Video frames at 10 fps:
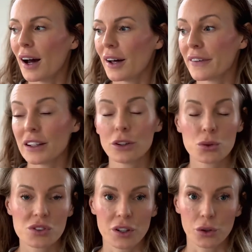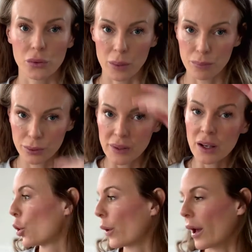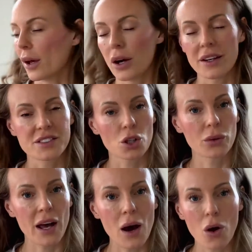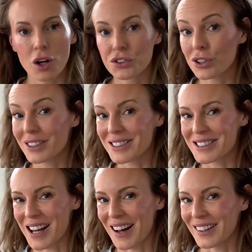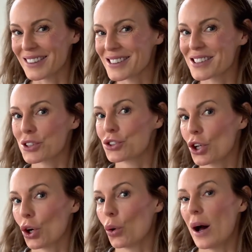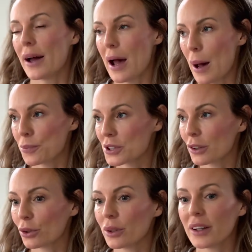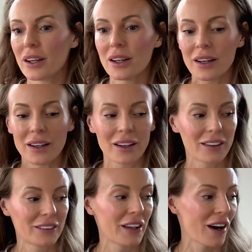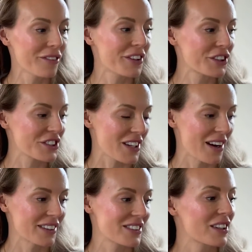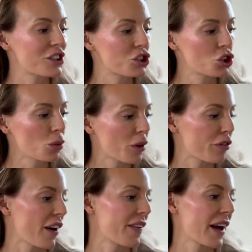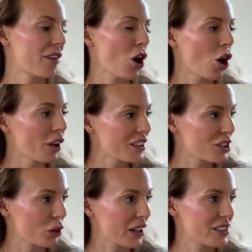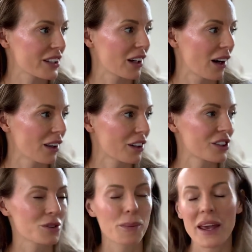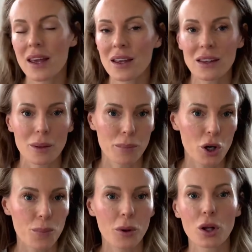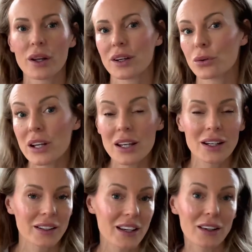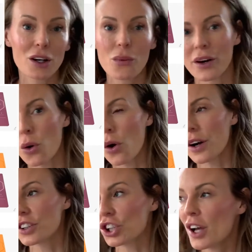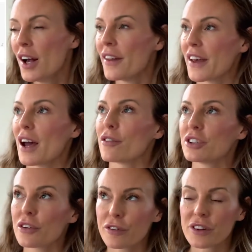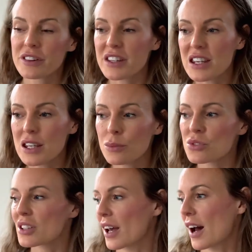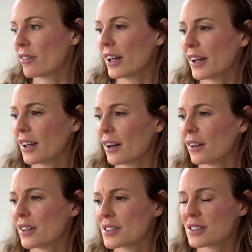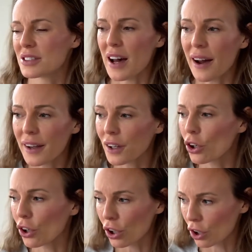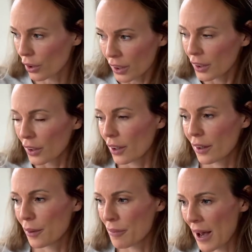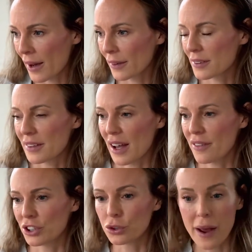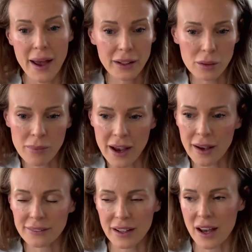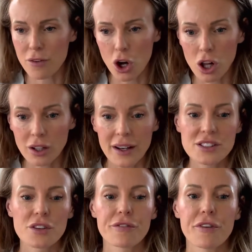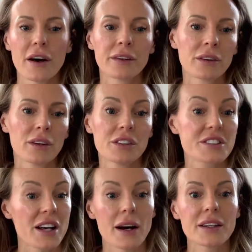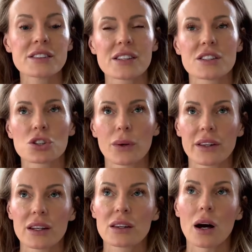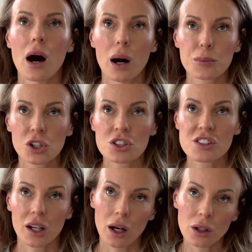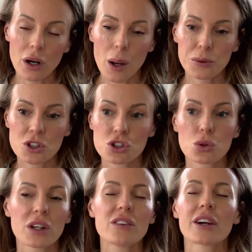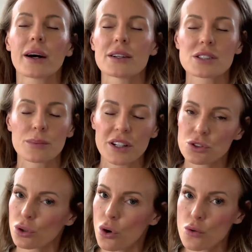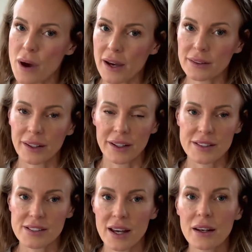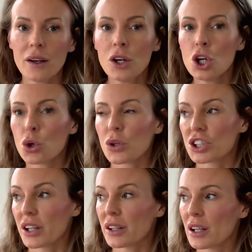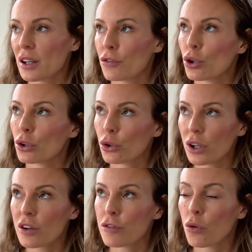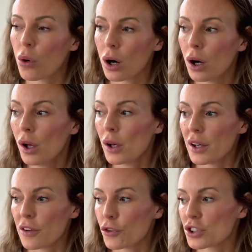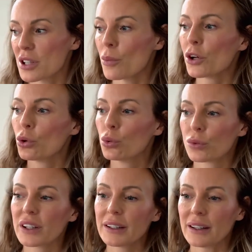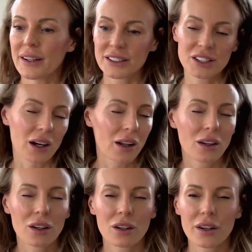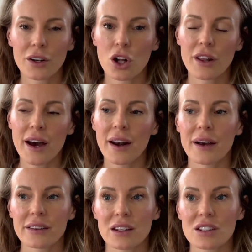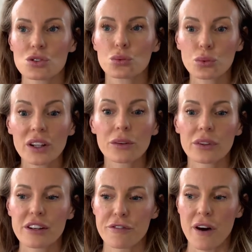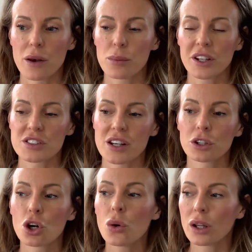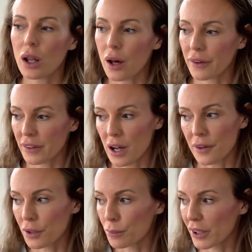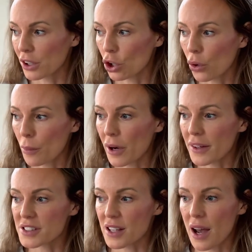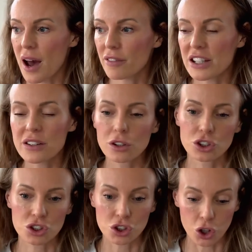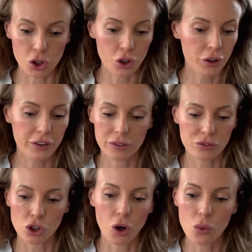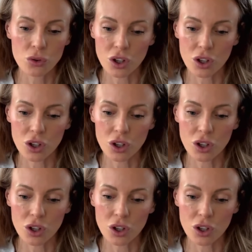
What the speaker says: they lose their grip. Okay, and so now onto the designs. So I absolutely love their designs. They're super fun. They have all these crazy colors, pink and purple and green and yellow and orange. They have different themes. They have like this tiger mat, they have a dragon mat, they have all kinds of fun designs. And so I think the options, the color options, you can even customize your own mat, like I said, which I think if you're looking for, if you're someone who really likes color and all that, I think it's really, really fun, because I know a lot of the other big yoga brands, they have either just earth toned